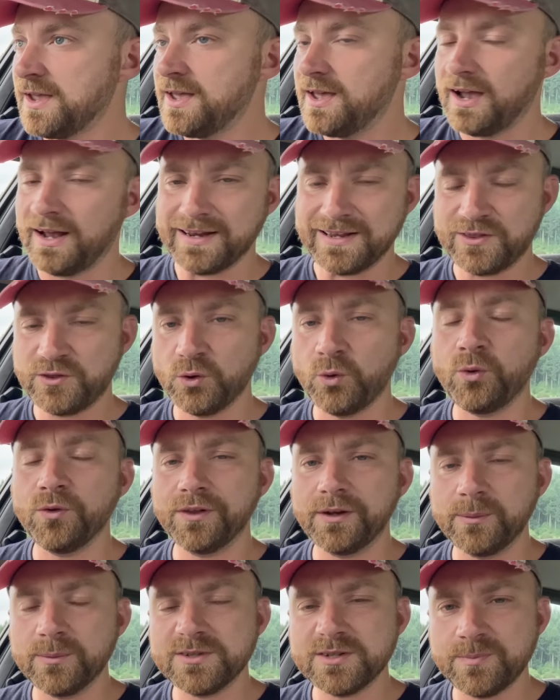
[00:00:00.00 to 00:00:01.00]
and he thought
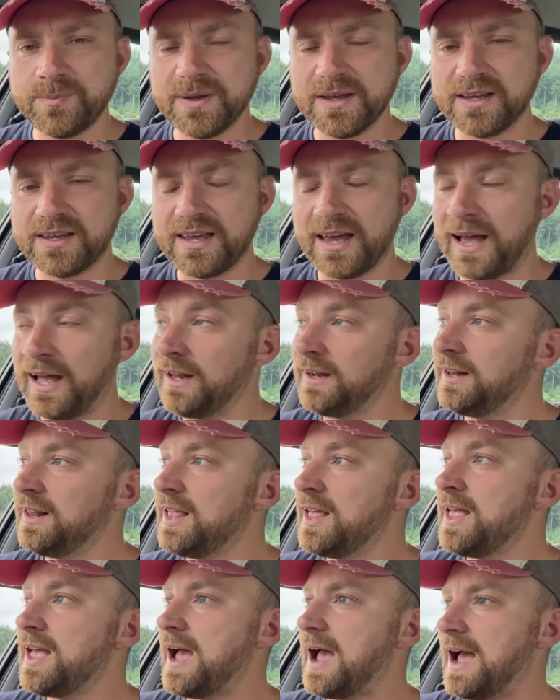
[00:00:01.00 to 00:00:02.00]
that it was a big cat
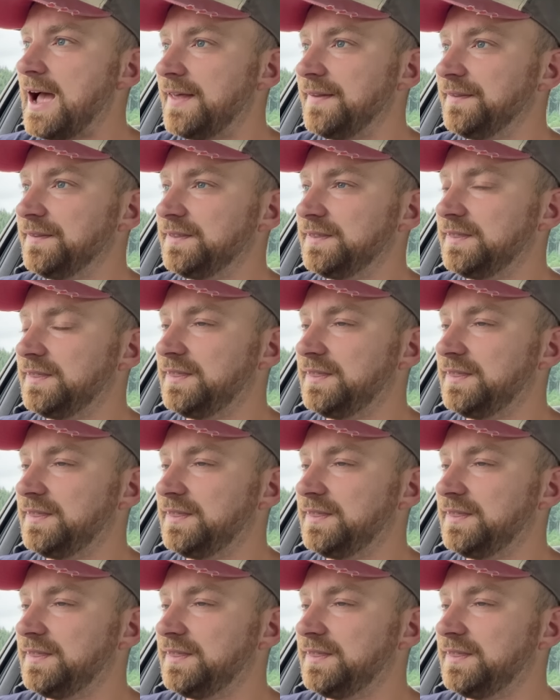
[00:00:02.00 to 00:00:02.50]
and